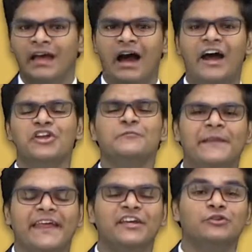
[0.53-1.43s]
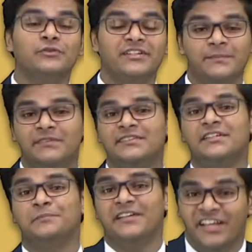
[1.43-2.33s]
Are you planning to attempt the
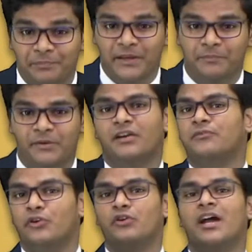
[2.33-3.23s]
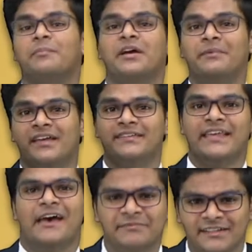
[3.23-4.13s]
AAA paper for your upcoming
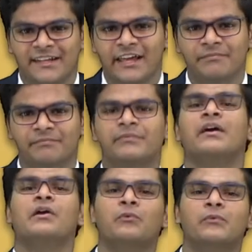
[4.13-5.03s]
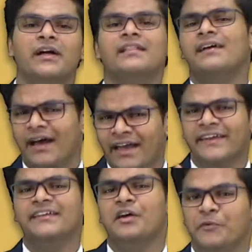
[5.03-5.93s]
exam sitting? Well, I can
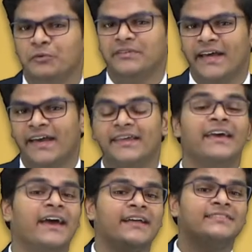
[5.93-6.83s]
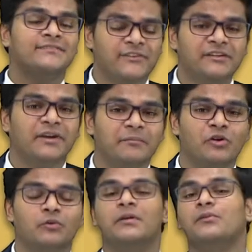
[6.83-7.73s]
help you with that. At FinTram
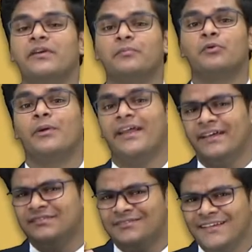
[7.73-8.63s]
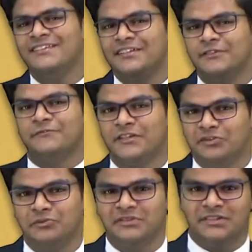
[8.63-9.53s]
Global, we are providing three sets of
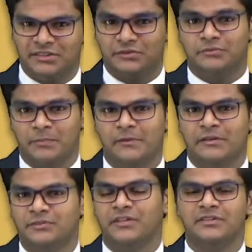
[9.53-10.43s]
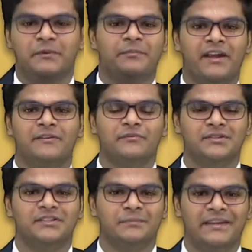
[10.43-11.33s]
resources to students preparing for the
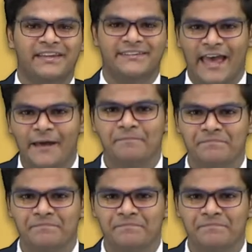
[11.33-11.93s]
AAA exam.